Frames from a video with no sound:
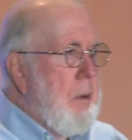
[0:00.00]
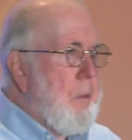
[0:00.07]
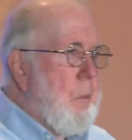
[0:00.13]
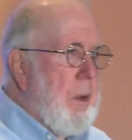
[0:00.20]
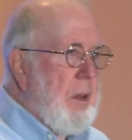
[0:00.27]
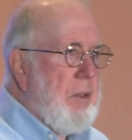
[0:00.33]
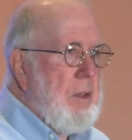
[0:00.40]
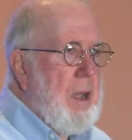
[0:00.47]

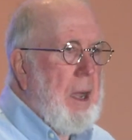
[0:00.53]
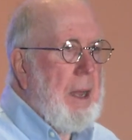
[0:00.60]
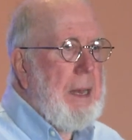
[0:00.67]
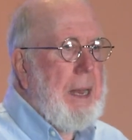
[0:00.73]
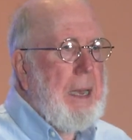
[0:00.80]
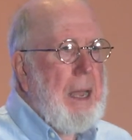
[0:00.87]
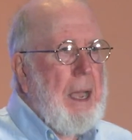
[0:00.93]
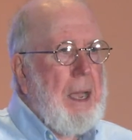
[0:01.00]
what it's not.
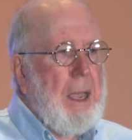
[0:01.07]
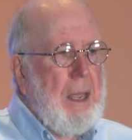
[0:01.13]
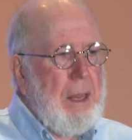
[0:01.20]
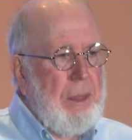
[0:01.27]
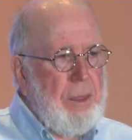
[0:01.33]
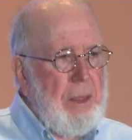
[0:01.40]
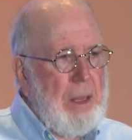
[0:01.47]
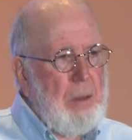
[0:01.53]
And I
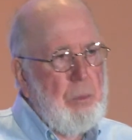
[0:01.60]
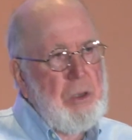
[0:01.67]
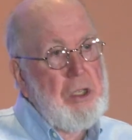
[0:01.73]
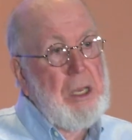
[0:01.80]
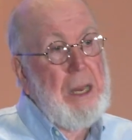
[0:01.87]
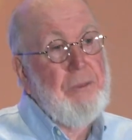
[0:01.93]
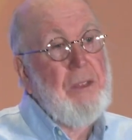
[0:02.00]
think we should have